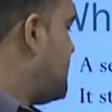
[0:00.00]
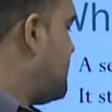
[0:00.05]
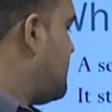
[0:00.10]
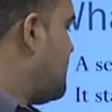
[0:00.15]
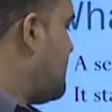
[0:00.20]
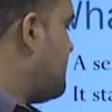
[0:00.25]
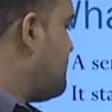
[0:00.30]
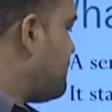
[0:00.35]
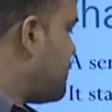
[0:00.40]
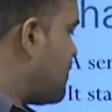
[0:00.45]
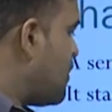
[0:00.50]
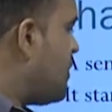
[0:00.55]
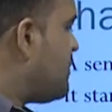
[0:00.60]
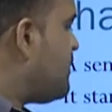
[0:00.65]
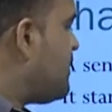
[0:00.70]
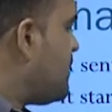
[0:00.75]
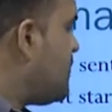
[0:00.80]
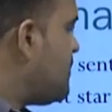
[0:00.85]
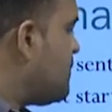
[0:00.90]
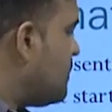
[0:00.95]
a
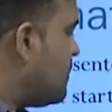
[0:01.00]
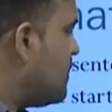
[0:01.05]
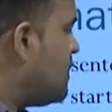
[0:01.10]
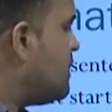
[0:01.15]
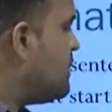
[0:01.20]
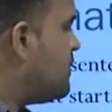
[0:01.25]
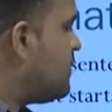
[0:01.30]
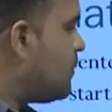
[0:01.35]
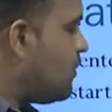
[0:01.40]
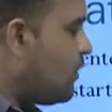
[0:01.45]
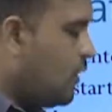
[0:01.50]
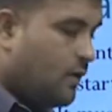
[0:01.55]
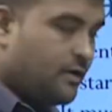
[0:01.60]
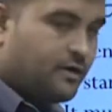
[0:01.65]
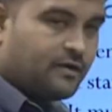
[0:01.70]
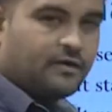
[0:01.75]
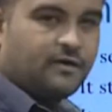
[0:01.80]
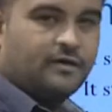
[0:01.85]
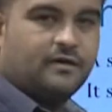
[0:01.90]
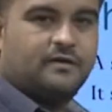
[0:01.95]
proper word
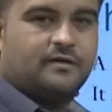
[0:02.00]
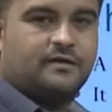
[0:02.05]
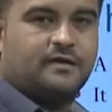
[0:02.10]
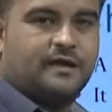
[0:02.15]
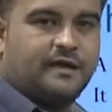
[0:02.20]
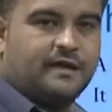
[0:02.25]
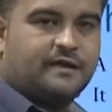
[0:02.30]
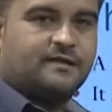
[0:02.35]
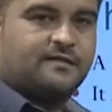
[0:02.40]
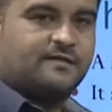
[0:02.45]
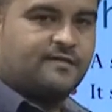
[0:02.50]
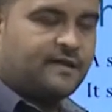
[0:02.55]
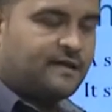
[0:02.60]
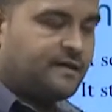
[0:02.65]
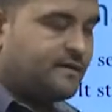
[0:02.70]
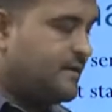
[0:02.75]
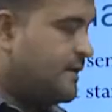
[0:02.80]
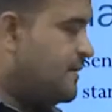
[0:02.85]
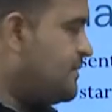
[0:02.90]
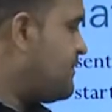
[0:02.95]
order in a
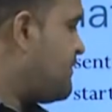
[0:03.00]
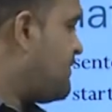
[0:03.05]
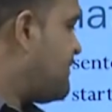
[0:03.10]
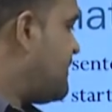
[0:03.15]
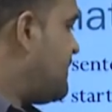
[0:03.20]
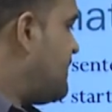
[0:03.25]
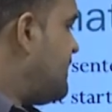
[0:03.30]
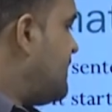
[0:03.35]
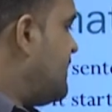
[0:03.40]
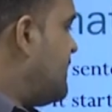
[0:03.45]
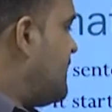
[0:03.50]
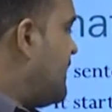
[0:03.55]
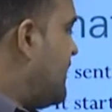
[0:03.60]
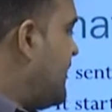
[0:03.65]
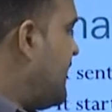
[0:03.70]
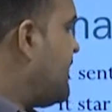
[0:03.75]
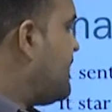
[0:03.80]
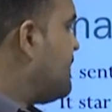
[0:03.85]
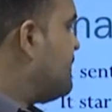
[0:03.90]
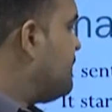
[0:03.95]
sentence
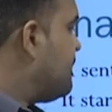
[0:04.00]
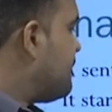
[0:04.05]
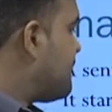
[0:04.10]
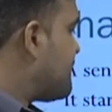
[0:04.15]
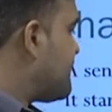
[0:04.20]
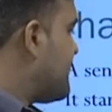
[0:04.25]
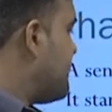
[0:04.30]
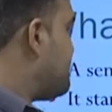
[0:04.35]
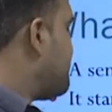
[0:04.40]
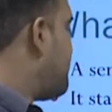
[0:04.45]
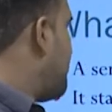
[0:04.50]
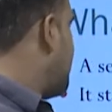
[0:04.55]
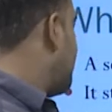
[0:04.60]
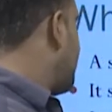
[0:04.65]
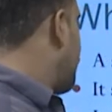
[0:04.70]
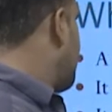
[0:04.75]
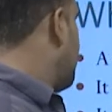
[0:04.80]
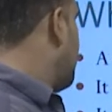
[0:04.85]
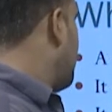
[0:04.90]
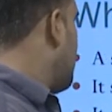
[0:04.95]
and a subject
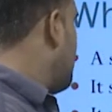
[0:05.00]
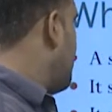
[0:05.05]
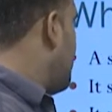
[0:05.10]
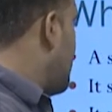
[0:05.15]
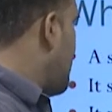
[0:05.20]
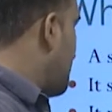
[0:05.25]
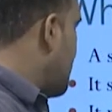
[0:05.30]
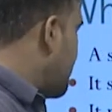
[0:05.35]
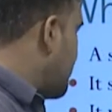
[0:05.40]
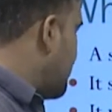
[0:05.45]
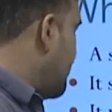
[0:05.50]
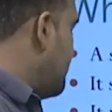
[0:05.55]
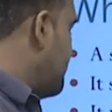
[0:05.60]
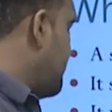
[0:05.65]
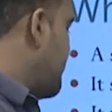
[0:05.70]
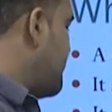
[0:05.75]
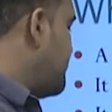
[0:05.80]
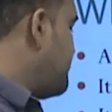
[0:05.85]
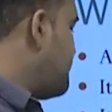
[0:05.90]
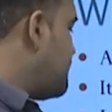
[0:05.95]
and verb
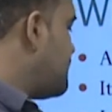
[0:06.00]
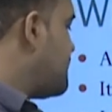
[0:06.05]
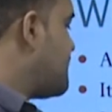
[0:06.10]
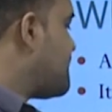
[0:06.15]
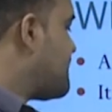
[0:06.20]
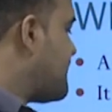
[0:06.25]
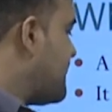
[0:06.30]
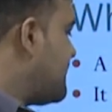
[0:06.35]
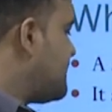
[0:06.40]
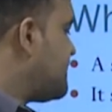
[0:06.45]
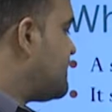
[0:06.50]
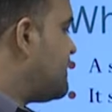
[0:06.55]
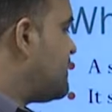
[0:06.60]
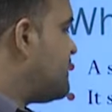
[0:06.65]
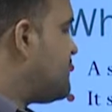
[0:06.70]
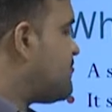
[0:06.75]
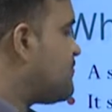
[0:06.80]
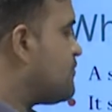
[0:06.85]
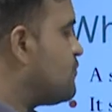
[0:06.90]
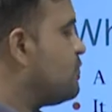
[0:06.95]
agreement for the
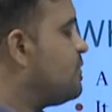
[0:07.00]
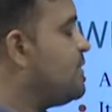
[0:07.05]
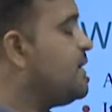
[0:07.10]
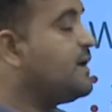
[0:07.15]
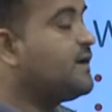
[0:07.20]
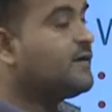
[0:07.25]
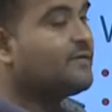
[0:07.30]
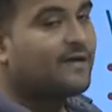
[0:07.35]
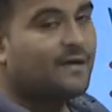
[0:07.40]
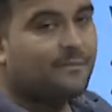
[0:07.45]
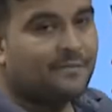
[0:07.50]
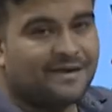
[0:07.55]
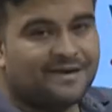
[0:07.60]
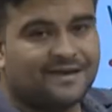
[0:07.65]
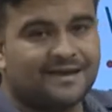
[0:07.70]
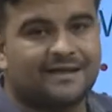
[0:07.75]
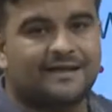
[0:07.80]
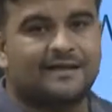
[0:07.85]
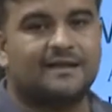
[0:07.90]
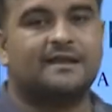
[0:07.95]
sentence to be
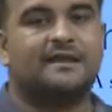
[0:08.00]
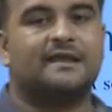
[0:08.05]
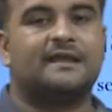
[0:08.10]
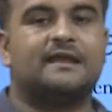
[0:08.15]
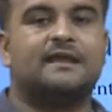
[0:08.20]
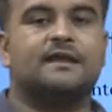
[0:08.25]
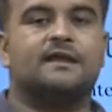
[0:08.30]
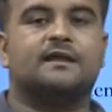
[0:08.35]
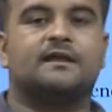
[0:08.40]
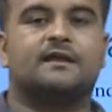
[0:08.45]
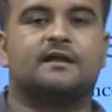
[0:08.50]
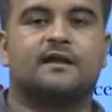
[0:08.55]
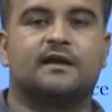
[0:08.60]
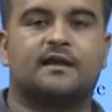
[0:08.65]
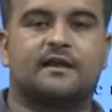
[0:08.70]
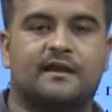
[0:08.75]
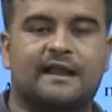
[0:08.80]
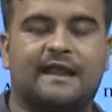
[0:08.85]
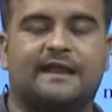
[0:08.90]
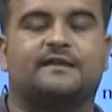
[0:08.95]
grammatically
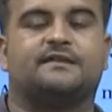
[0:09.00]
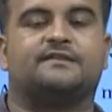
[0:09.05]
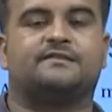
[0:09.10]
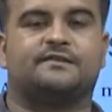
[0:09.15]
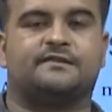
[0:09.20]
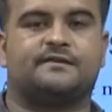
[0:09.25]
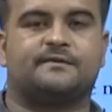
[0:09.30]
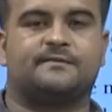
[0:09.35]
correct.